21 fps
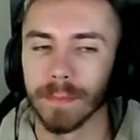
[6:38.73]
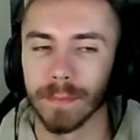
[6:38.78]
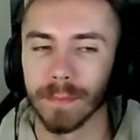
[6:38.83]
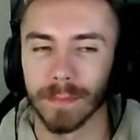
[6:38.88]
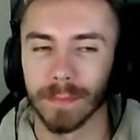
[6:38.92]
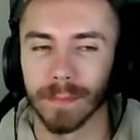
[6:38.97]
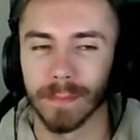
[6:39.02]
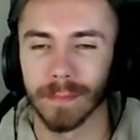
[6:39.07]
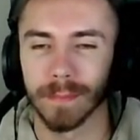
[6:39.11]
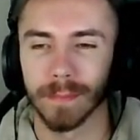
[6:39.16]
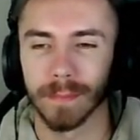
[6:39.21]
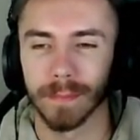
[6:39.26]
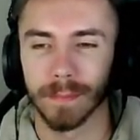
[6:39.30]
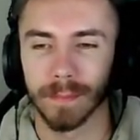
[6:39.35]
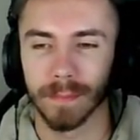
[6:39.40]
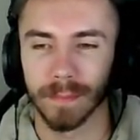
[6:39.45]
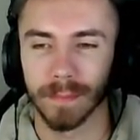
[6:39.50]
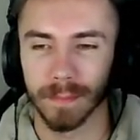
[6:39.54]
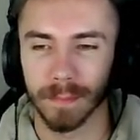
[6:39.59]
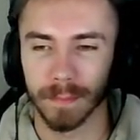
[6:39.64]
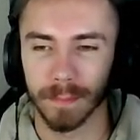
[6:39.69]

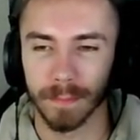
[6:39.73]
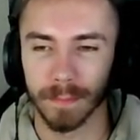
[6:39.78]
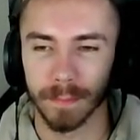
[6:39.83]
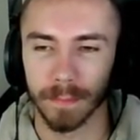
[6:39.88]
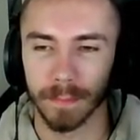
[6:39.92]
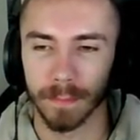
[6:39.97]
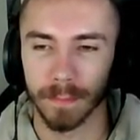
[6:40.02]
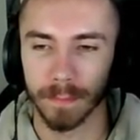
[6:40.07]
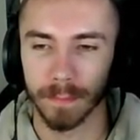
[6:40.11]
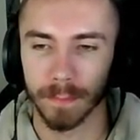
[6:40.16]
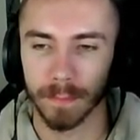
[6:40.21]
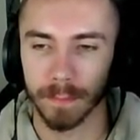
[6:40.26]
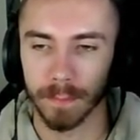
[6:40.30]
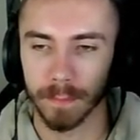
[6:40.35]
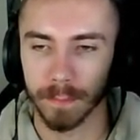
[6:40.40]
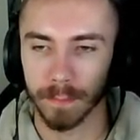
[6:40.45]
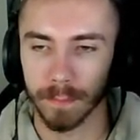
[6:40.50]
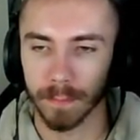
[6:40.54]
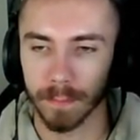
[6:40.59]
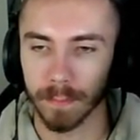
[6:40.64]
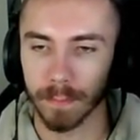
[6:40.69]

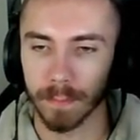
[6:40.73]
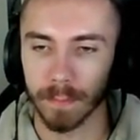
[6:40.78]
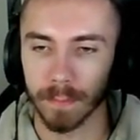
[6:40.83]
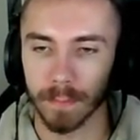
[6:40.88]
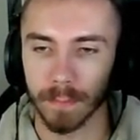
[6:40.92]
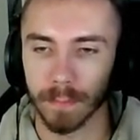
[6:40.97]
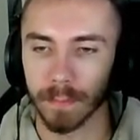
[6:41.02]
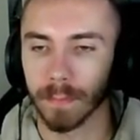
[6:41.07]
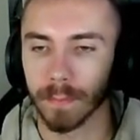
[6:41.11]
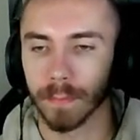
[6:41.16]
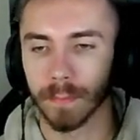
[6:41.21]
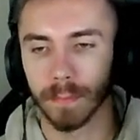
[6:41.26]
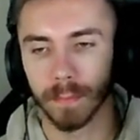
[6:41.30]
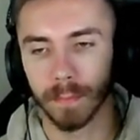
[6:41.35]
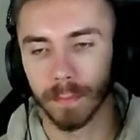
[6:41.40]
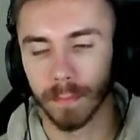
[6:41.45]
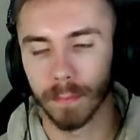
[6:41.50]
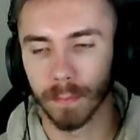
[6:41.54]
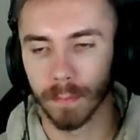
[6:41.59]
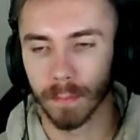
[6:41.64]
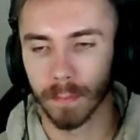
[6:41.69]

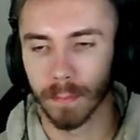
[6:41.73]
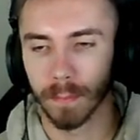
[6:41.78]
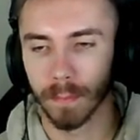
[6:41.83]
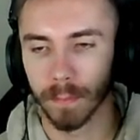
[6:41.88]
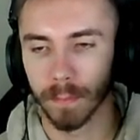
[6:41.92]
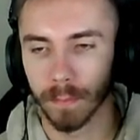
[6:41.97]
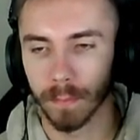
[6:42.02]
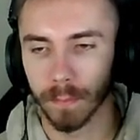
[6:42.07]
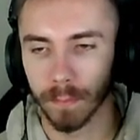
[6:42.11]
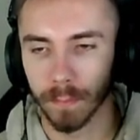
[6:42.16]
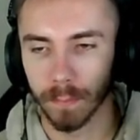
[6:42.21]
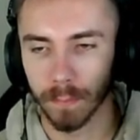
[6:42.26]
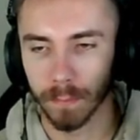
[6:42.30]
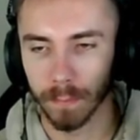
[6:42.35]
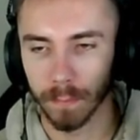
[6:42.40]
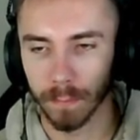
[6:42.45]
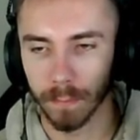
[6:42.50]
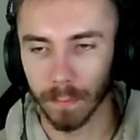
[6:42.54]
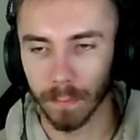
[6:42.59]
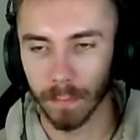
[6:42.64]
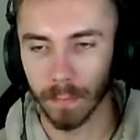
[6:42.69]

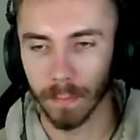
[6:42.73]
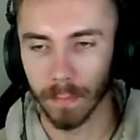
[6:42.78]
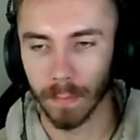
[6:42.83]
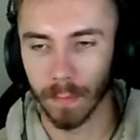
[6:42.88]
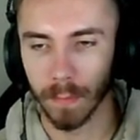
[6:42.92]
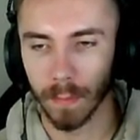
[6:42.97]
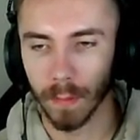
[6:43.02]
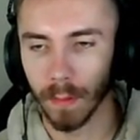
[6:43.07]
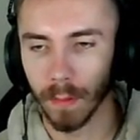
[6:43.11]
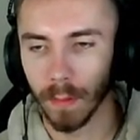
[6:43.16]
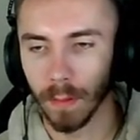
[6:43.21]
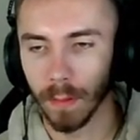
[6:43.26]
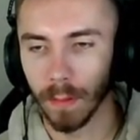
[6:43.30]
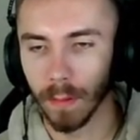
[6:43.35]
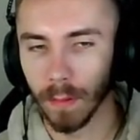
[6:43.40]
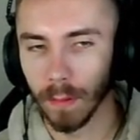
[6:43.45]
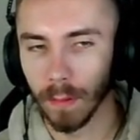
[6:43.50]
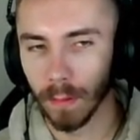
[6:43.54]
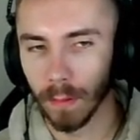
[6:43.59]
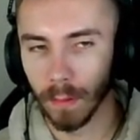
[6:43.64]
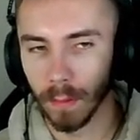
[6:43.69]

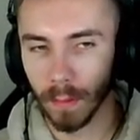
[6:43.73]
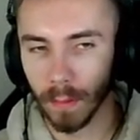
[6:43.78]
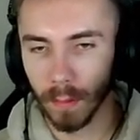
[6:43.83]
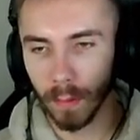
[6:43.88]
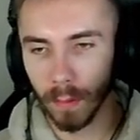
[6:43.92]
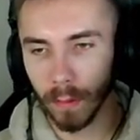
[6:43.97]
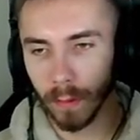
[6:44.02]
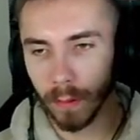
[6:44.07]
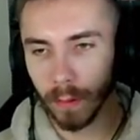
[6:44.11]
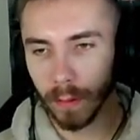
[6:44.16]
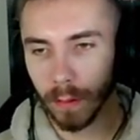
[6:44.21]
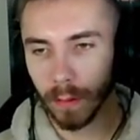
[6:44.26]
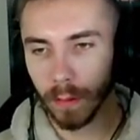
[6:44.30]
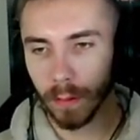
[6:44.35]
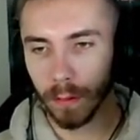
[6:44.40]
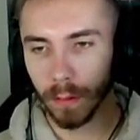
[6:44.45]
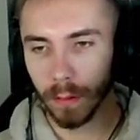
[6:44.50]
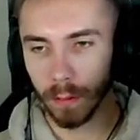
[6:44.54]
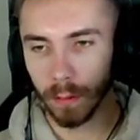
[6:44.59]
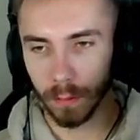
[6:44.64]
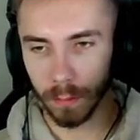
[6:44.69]

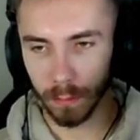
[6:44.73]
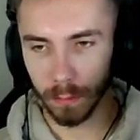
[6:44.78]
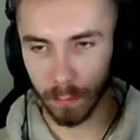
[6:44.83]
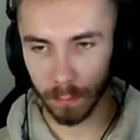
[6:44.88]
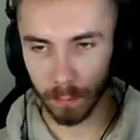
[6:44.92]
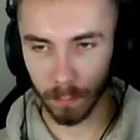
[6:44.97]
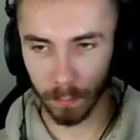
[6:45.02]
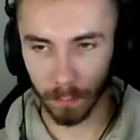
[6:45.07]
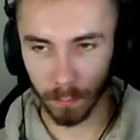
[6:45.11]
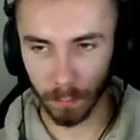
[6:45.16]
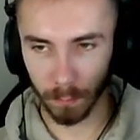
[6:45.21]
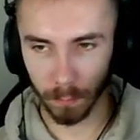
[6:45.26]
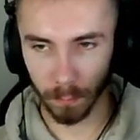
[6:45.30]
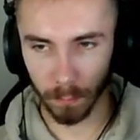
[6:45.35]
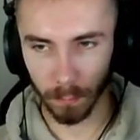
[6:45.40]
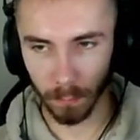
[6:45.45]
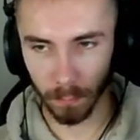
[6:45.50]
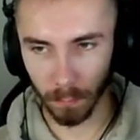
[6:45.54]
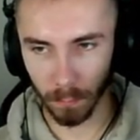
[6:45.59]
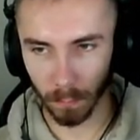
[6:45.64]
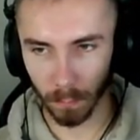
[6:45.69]

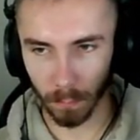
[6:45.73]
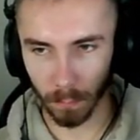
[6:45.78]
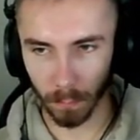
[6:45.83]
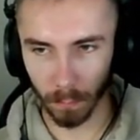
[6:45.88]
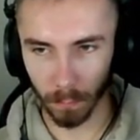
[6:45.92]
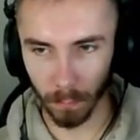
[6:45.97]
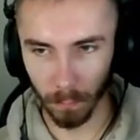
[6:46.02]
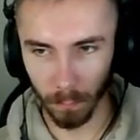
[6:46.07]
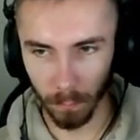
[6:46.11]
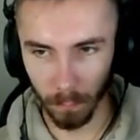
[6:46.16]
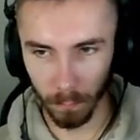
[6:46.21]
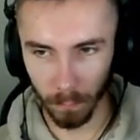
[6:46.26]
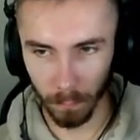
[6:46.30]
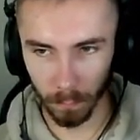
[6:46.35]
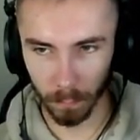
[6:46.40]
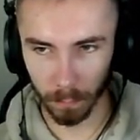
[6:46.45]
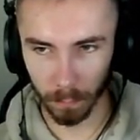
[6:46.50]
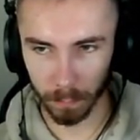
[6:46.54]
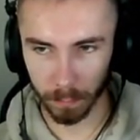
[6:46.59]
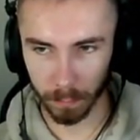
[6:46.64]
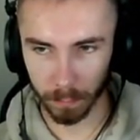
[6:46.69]
This person isn't speaking.